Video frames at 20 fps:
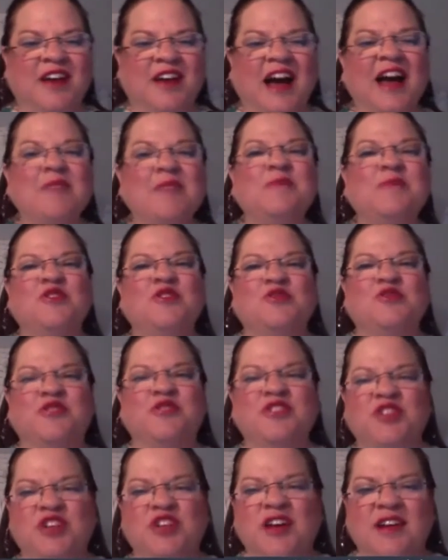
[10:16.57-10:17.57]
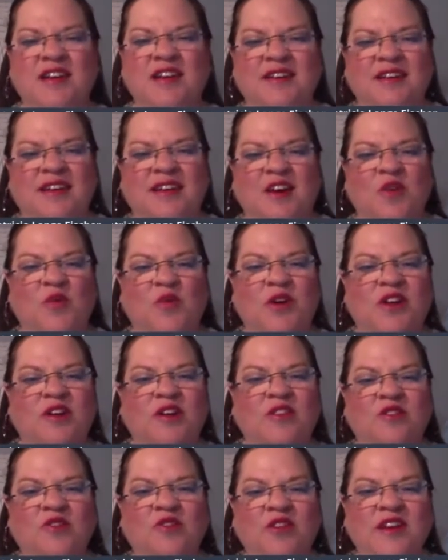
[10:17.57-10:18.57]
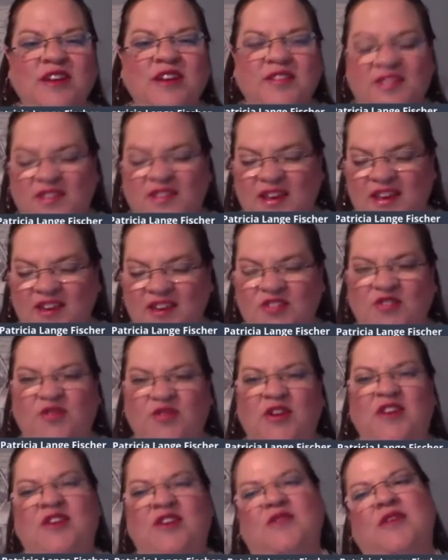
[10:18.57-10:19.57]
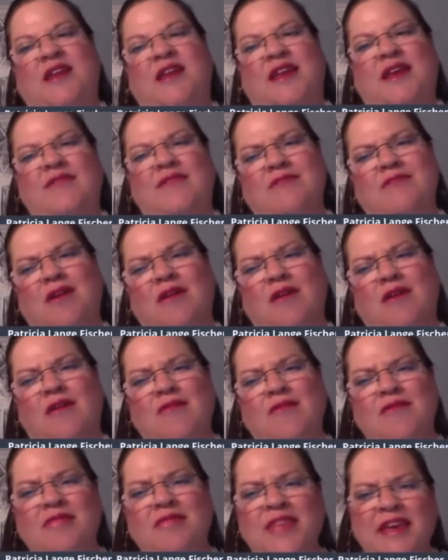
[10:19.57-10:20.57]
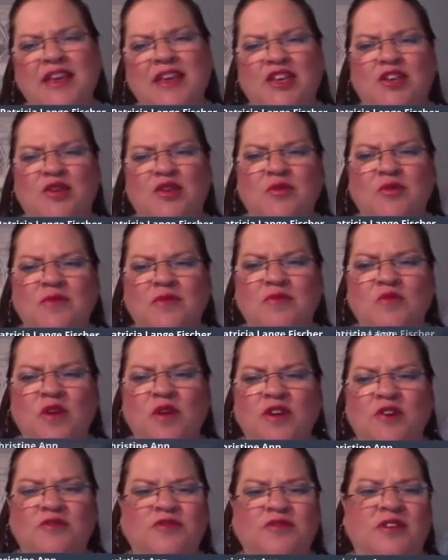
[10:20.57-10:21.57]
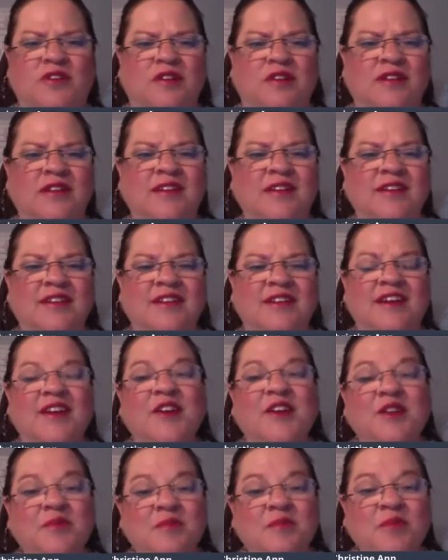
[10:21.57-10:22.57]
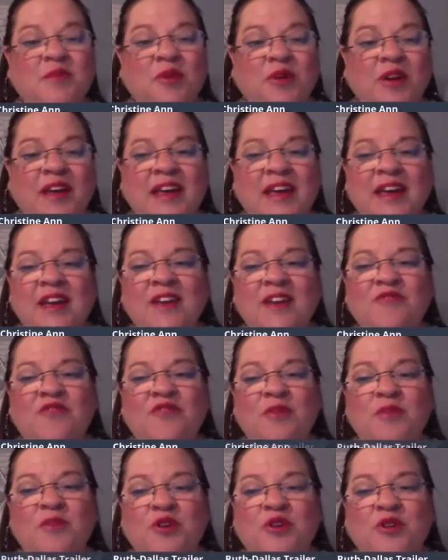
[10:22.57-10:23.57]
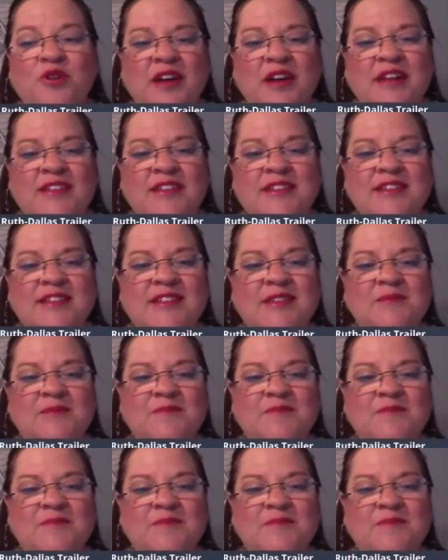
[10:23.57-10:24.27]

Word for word: Hi, Patricia. What a glorious day to join Unity. Oh, thank you. Wonderful. Good morning from Chris.